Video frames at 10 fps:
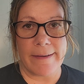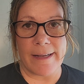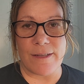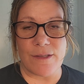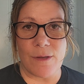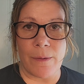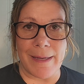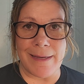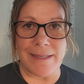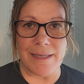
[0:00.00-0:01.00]
It's so
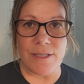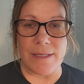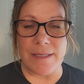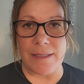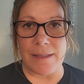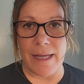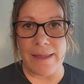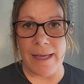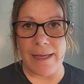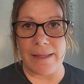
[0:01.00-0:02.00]
easy just to
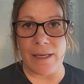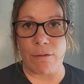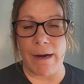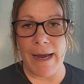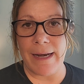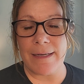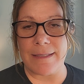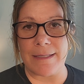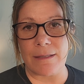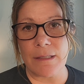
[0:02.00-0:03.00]
let that thing ride
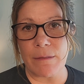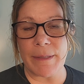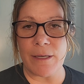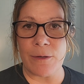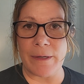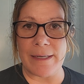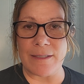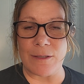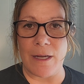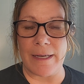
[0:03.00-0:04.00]
because it's a little bit annoying
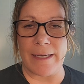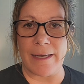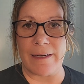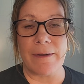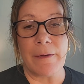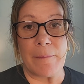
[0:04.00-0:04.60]
to log in.